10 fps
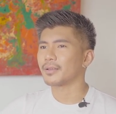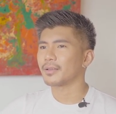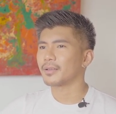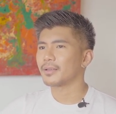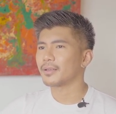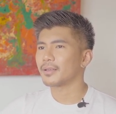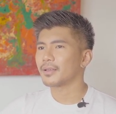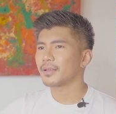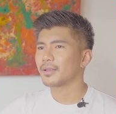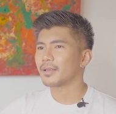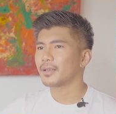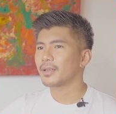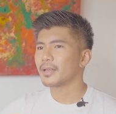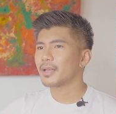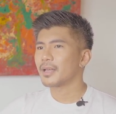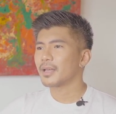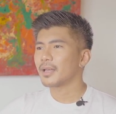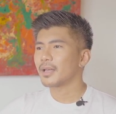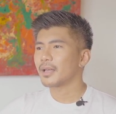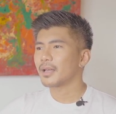
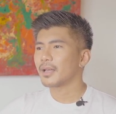No one is speaking in this clip.